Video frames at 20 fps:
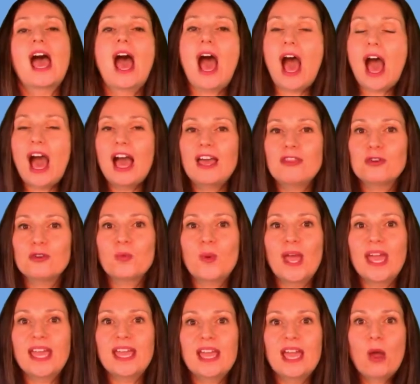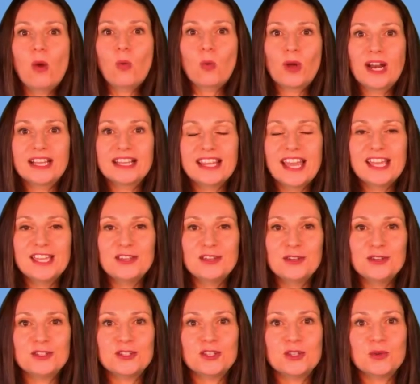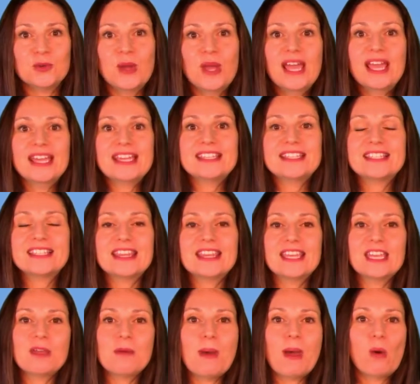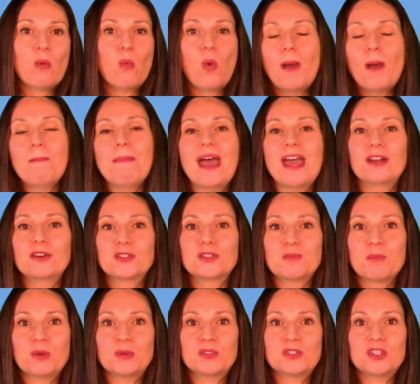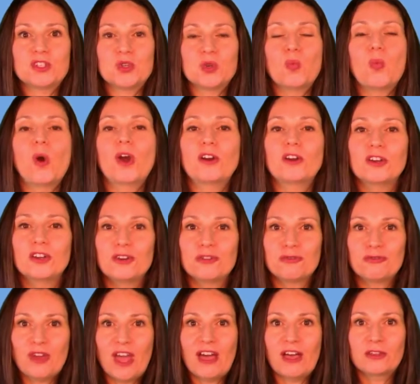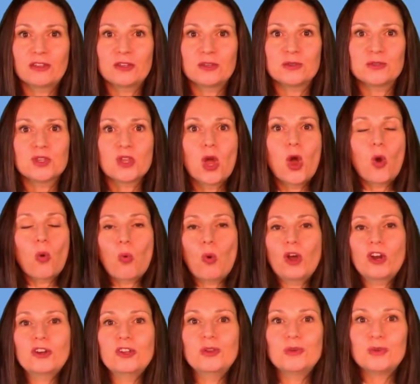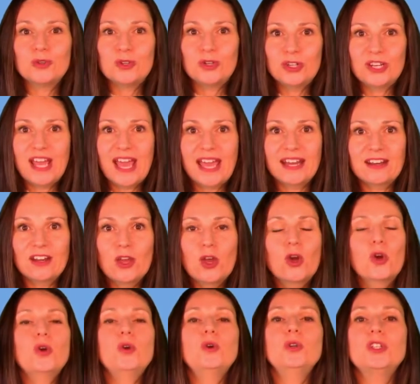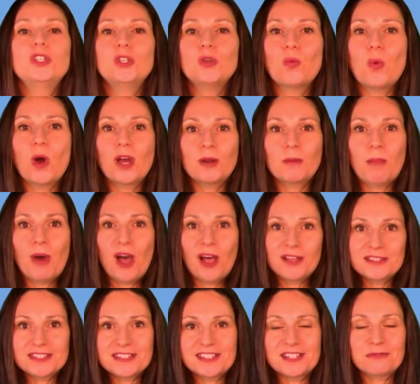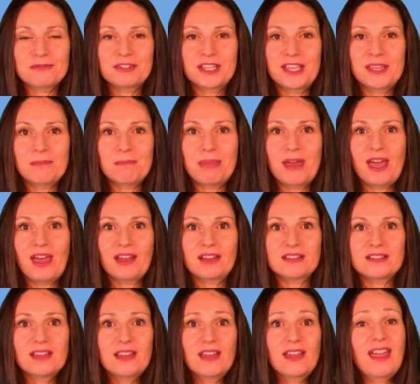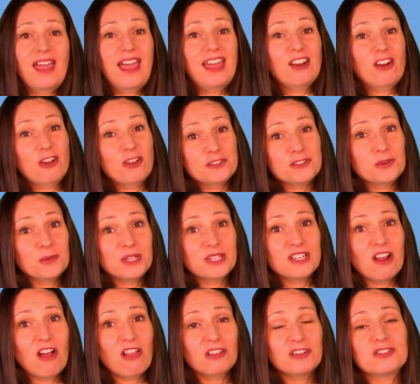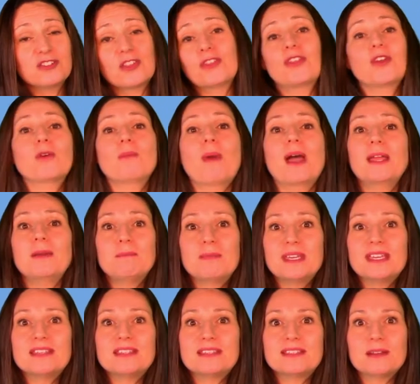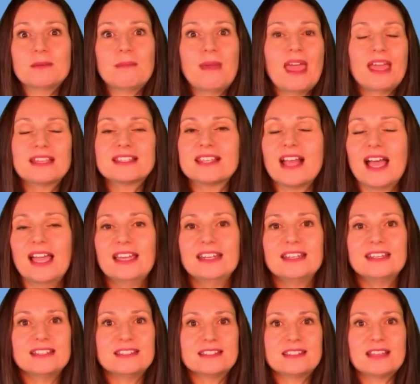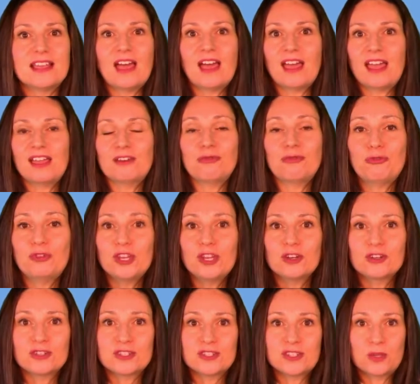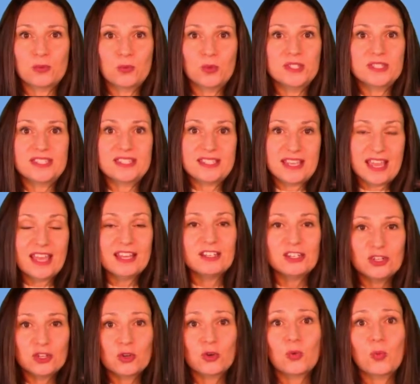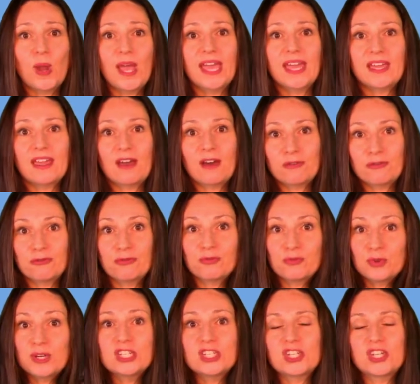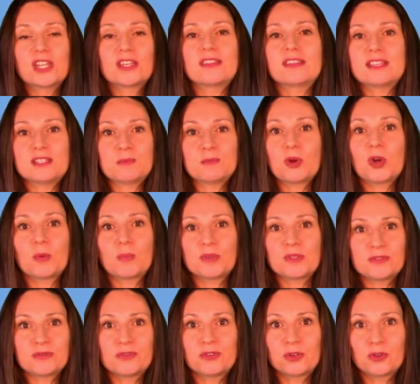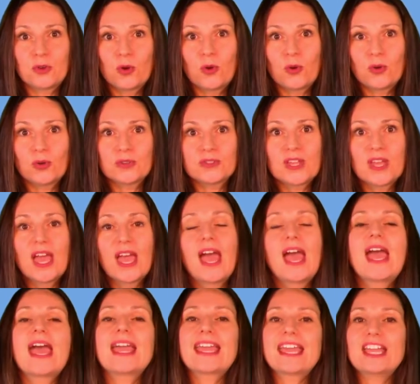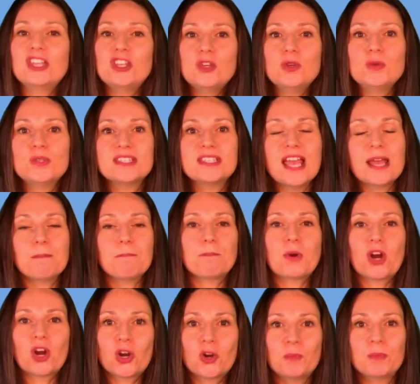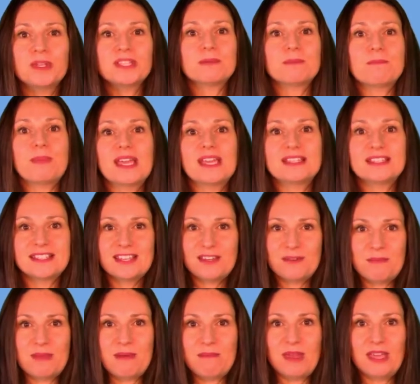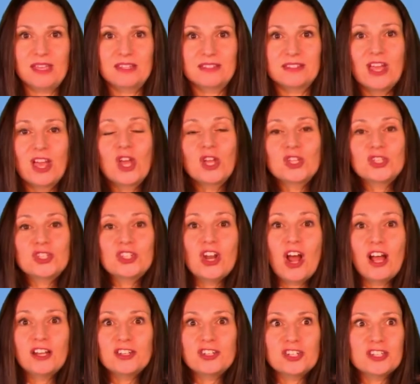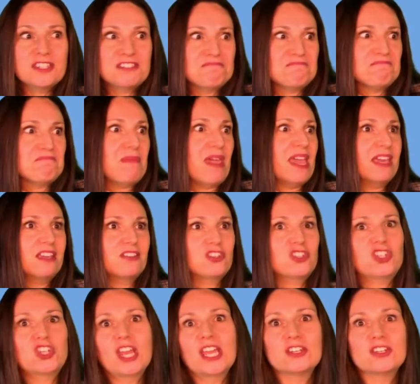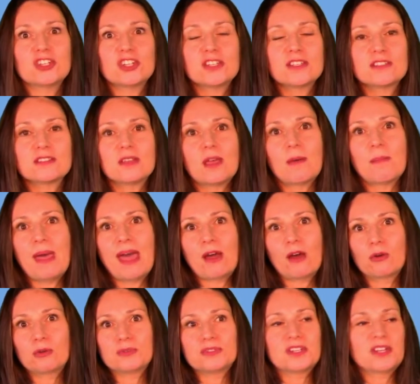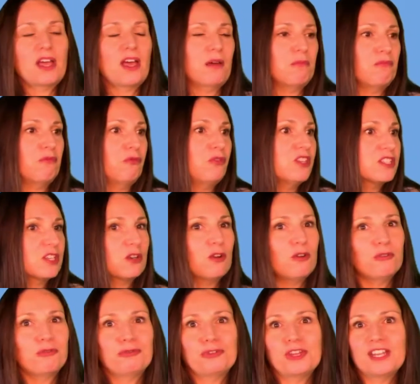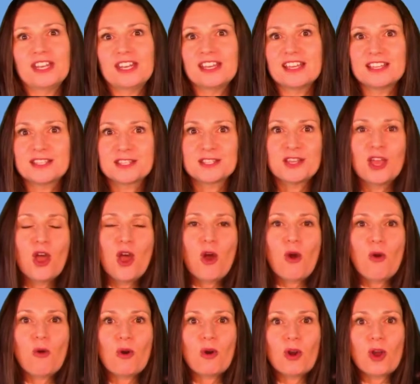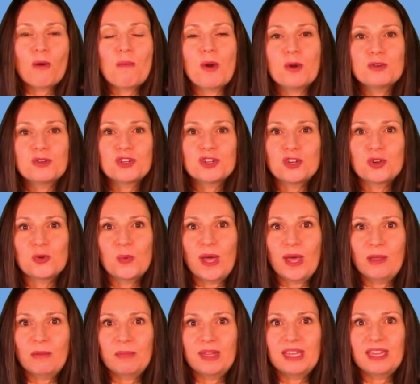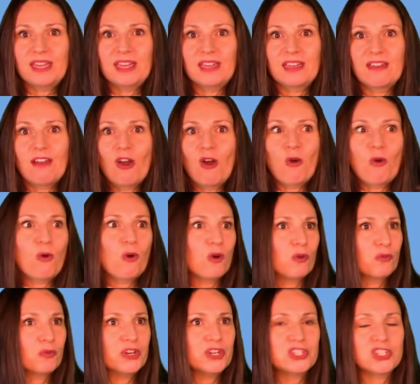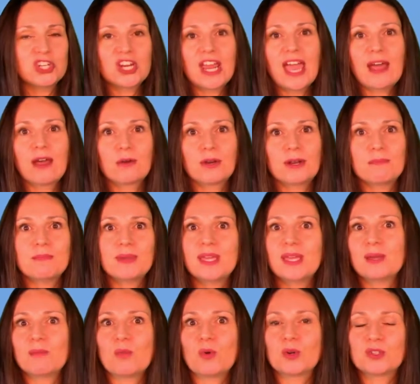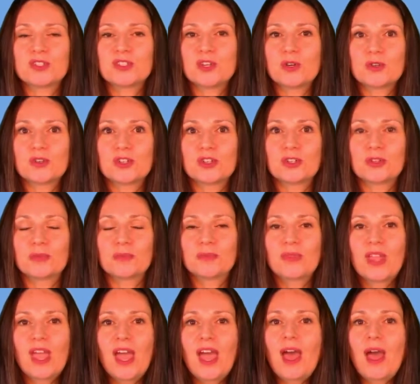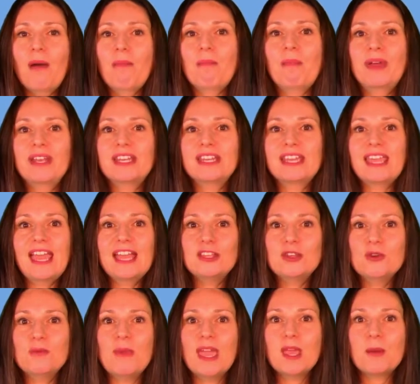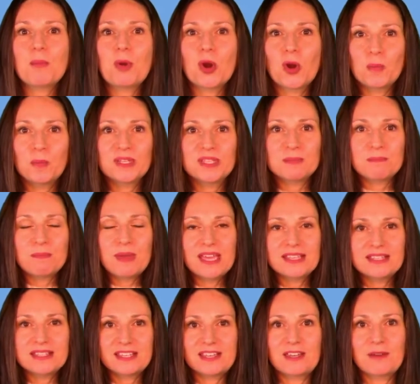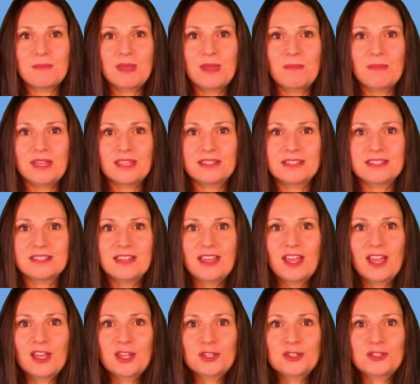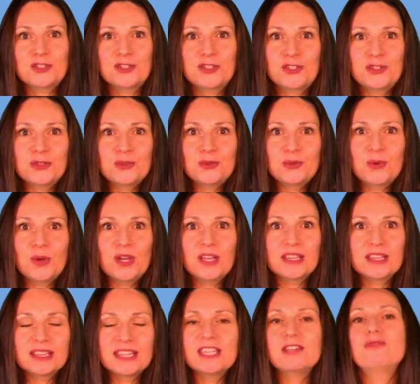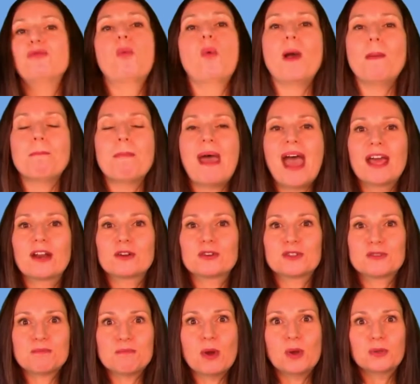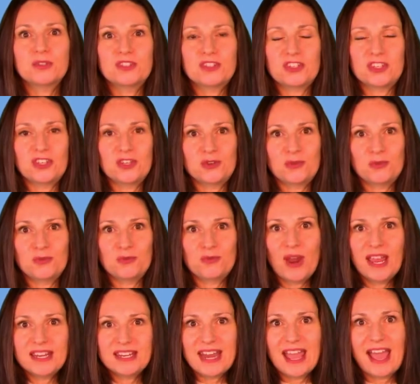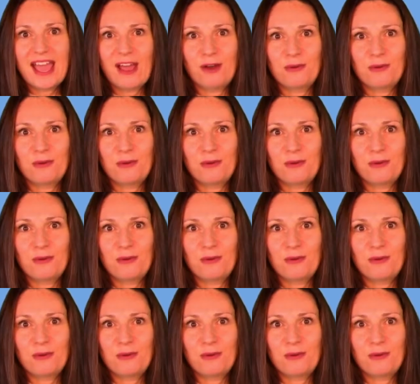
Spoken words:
Either way, what I'd like you to do is to think about what matters most to you. What are your values? What are you good at? Who do you want to positively impact? And also acknowledge that there might be some anxieties and fears that would stand in your way of reaching these purposeful goals. Can you set purpose-based commitments to not just make changes about physical fitness or emotional well-being or reaching out and being more social, but can you make purpose-based commitments to live what matters most to you right now?